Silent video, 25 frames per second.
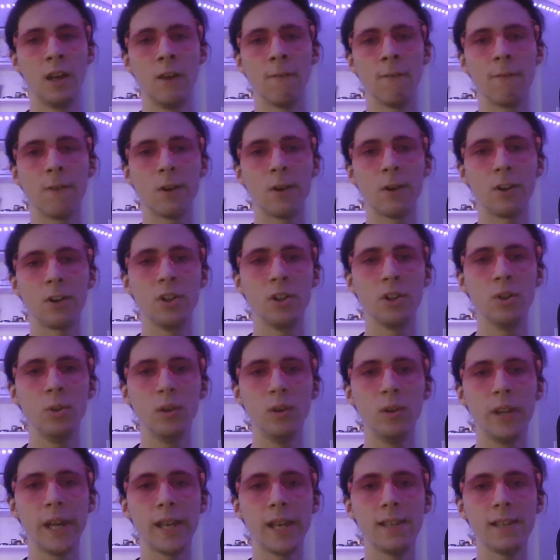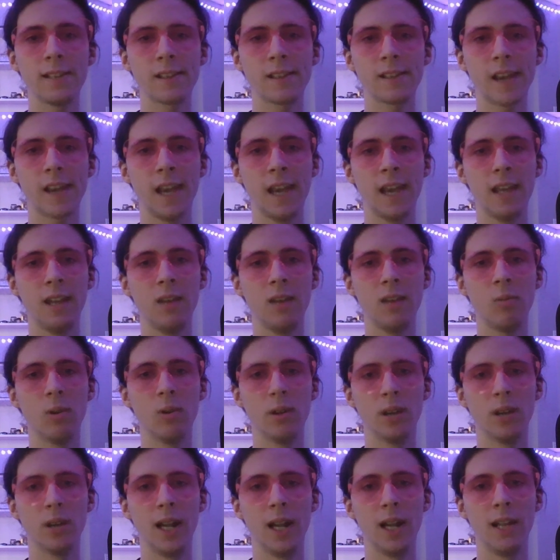For 2 days, Candy
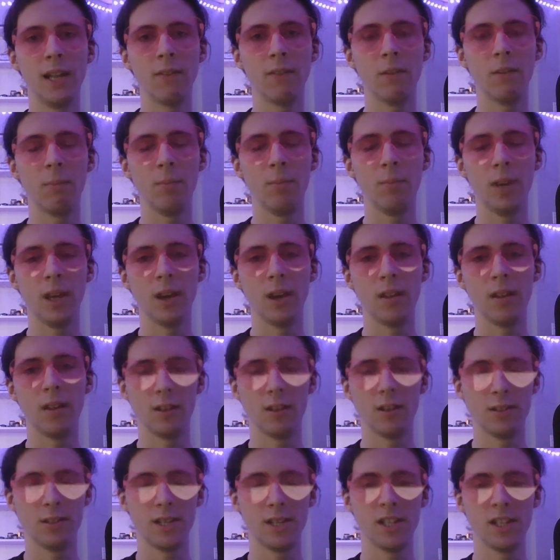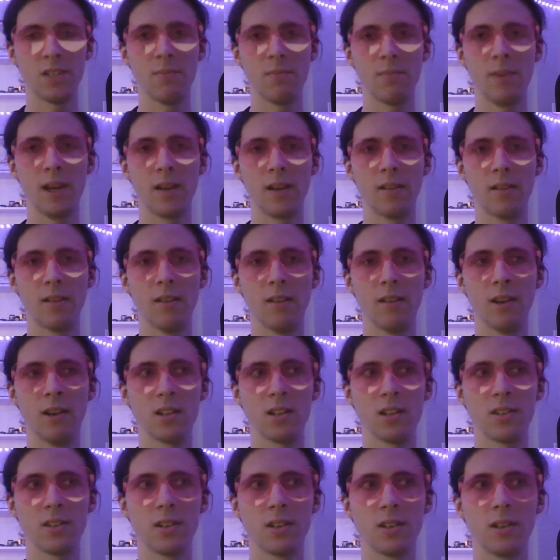would not even be on the suspect
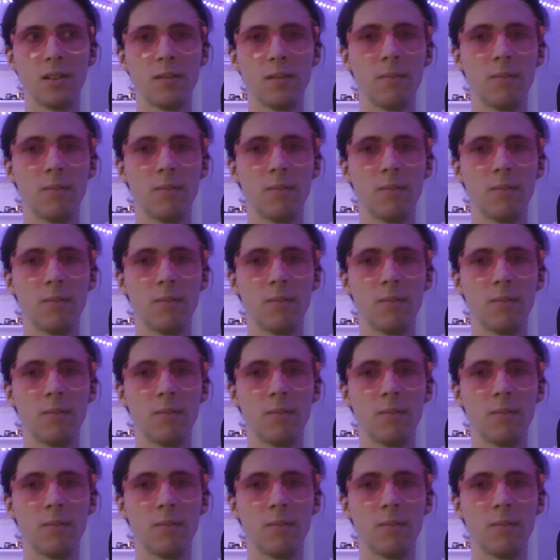list.